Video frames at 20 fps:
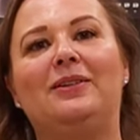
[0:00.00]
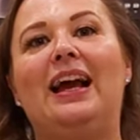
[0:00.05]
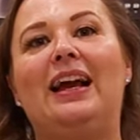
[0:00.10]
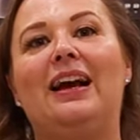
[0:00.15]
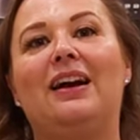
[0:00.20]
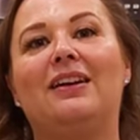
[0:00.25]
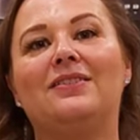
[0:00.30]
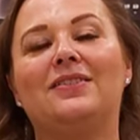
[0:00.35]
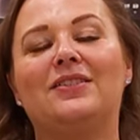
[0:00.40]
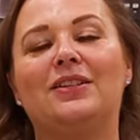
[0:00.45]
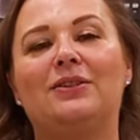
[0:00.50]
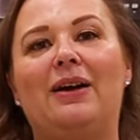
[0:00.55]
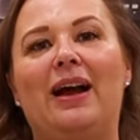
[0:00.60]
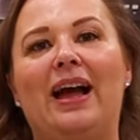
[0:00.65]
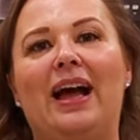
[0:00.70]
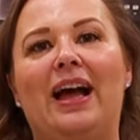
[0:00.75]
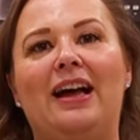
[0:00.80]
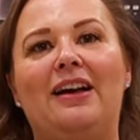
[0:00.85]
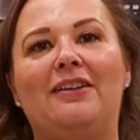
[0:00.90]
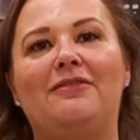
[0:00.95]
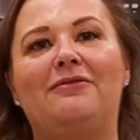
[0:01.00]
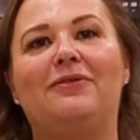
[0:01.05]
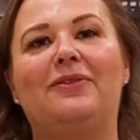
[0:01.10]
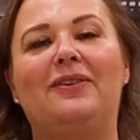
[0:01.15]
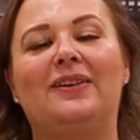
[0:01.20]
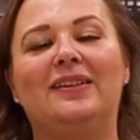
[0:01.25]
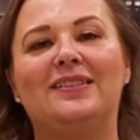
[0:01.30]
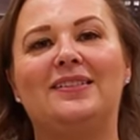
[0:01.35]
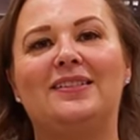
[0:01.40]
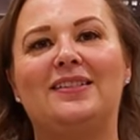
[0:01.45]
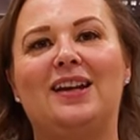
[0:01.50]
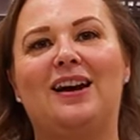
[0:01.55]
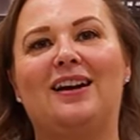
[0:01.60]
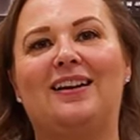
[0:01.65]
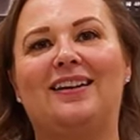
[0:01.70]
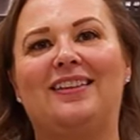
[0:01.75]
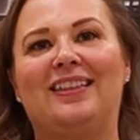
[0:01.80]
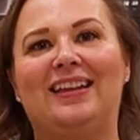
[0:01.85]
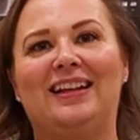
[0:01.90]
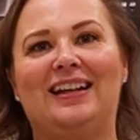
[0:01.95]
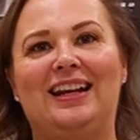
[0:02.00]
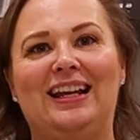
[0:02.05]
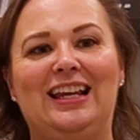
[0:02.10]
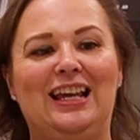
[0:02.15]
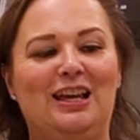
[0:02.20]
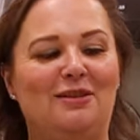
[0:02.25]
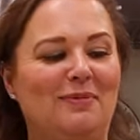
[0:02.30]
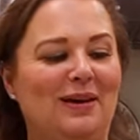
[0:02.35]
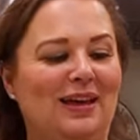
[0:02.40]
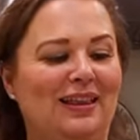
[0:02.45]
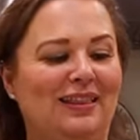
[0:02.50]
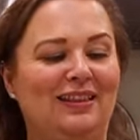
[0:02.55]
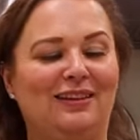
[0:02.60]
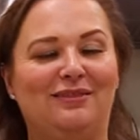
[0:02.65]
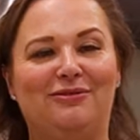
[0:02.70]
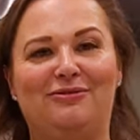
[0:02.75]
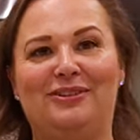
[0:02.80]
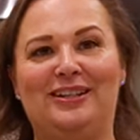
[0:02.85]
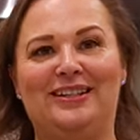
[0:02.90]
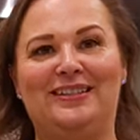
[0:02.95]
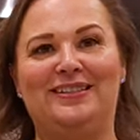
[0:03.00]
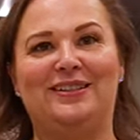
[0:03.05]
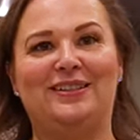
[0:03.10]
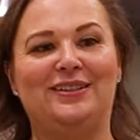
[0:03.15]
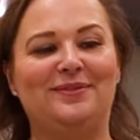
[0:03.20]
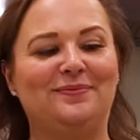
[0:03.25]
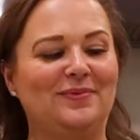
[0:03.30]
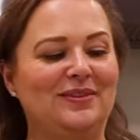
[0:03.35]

I also have stock that I keep in the freezer.